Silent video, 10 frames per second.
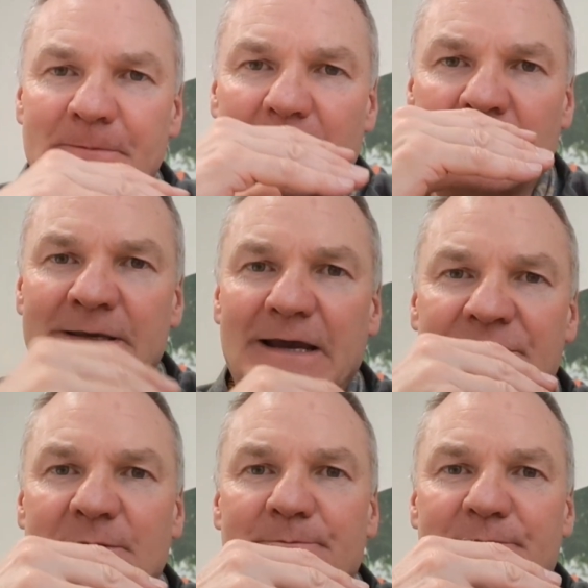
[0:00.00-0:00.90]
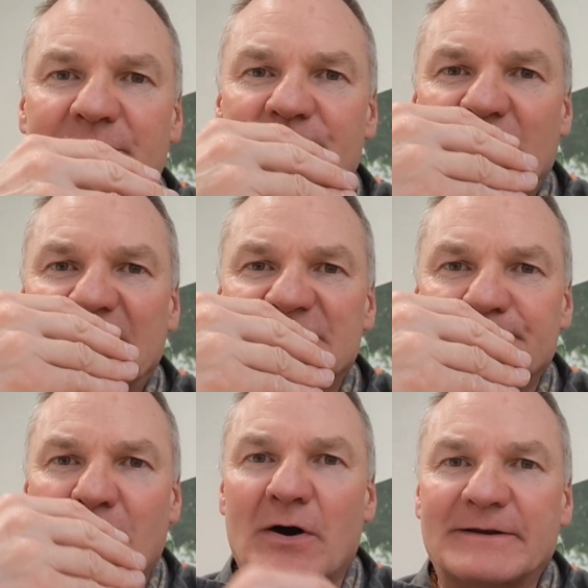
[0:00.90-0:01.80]
and getting the brakes to
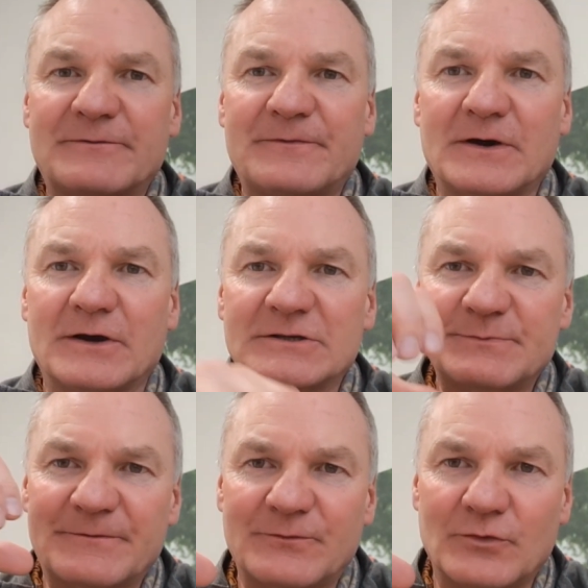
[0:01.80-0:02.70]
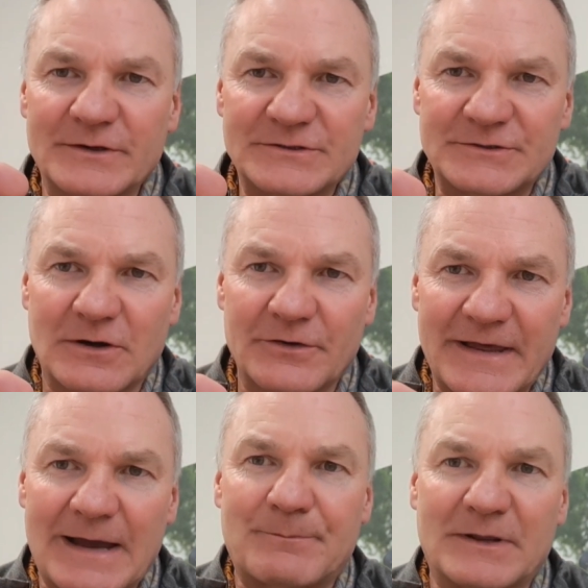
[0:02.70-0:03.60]
bind first before you start
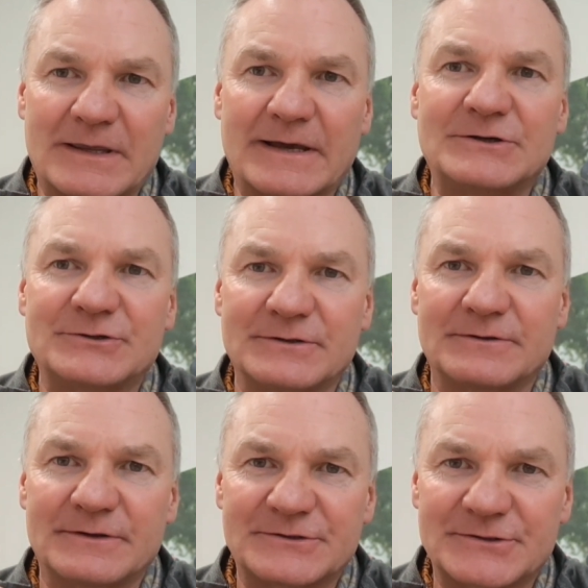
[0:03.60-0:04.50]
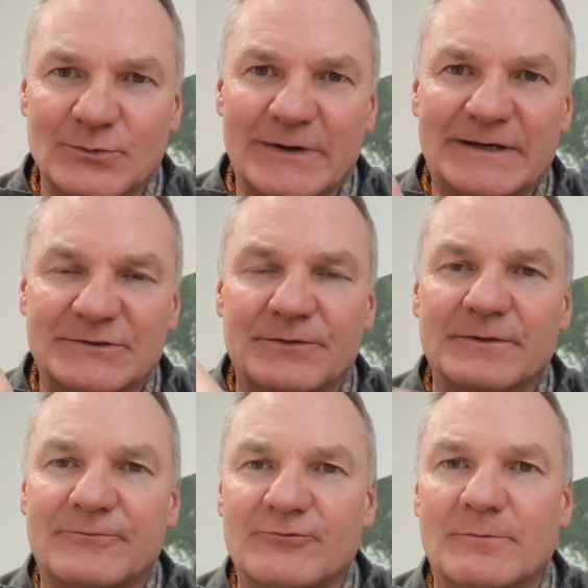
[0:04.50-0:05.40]
the application and the squeeze
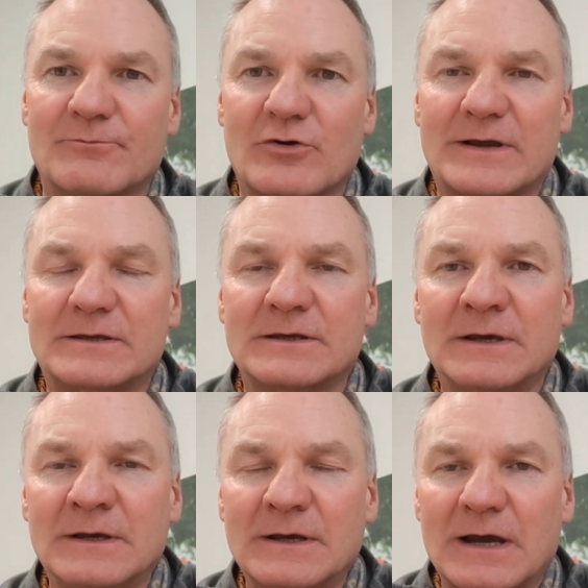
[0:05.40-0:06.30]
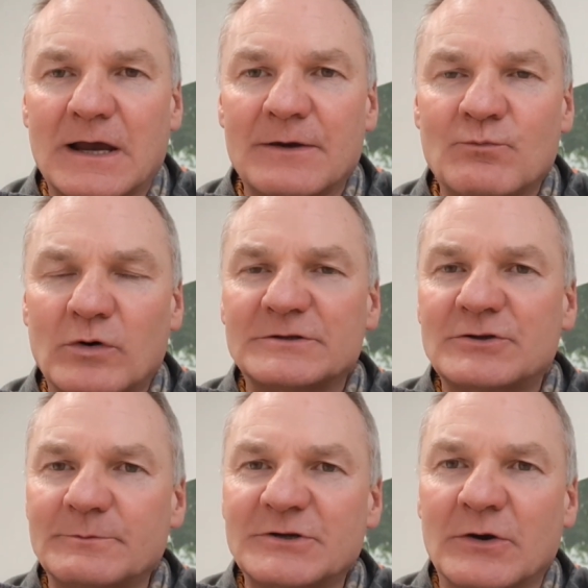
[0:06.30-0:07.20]
on the front brake. What
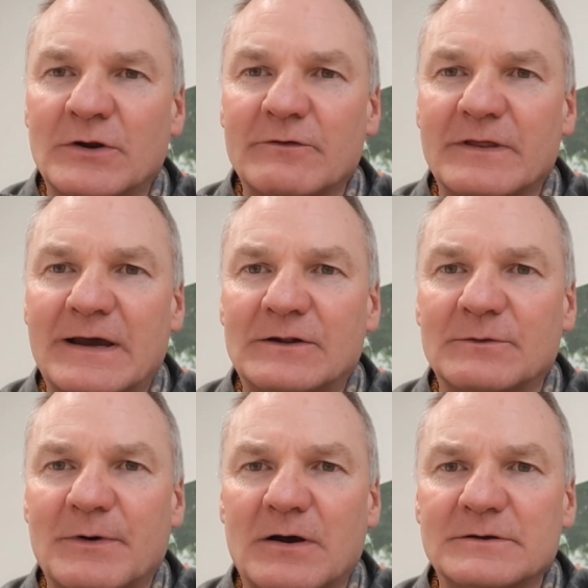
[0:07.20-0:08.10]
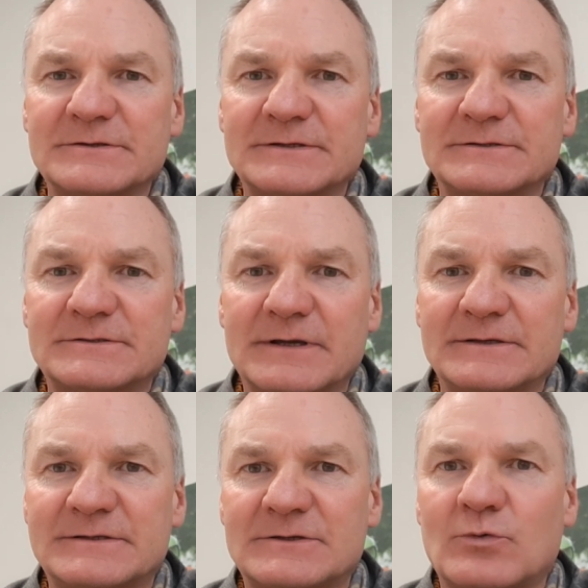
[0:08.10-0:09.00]
stops you going over the handlebars
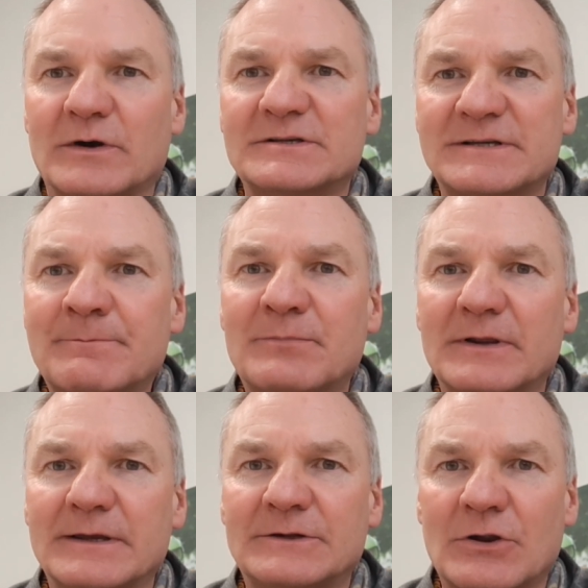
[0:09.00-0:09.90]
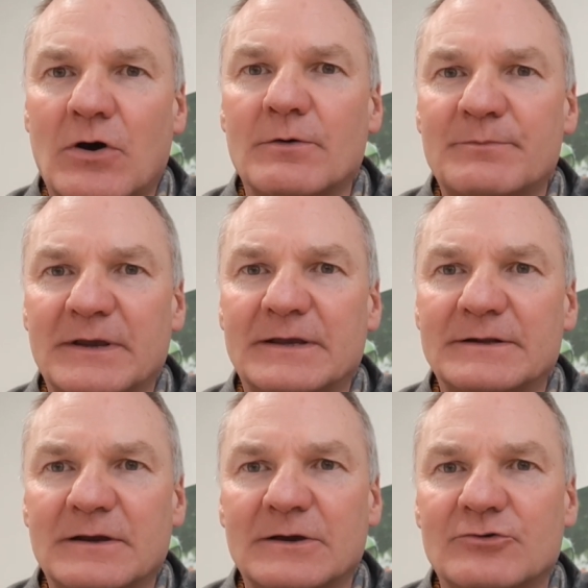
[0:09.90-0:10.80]
is quite simply not
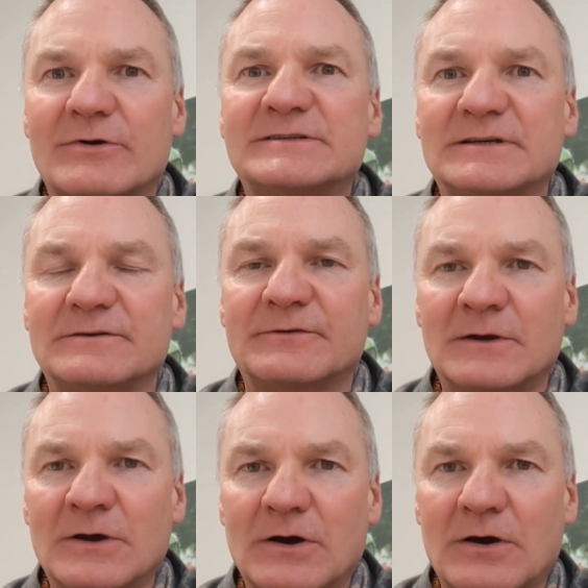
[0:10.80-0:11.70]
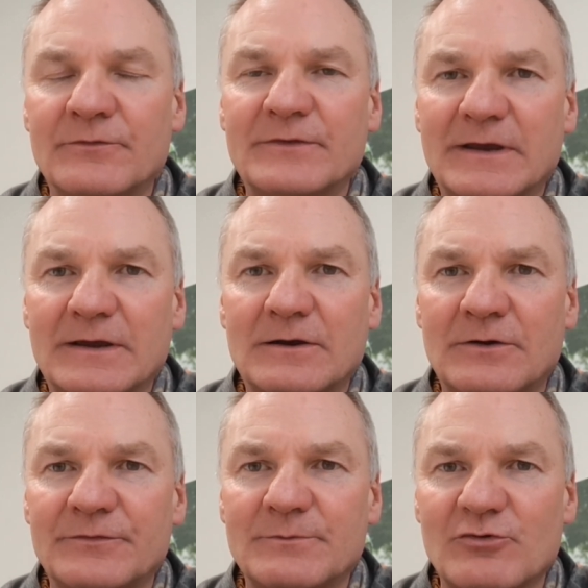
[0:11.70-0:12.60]
being aggressive on
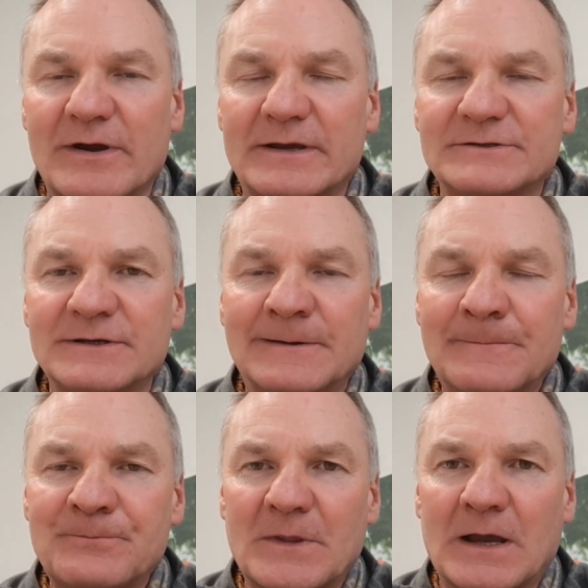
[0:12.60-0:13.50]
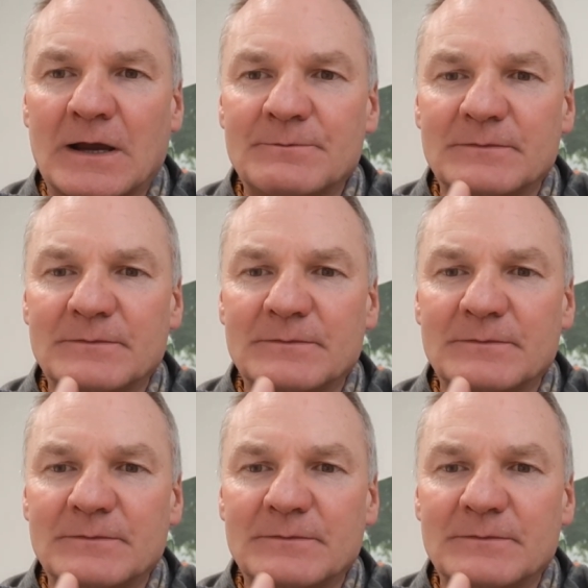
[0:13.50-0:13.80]
the brakes. I